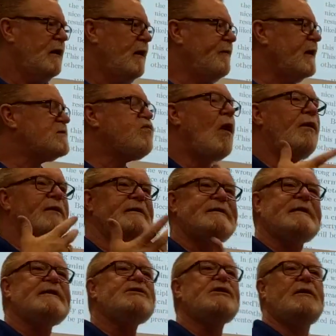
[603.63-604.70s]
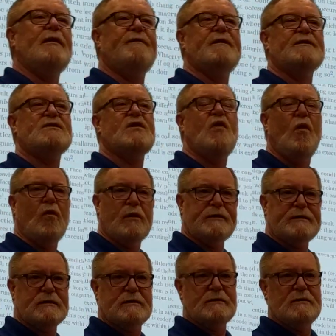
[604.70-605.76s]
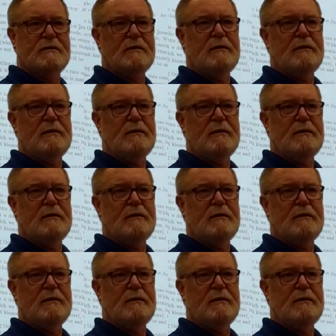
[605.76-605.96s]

And that's why we teach it in this course,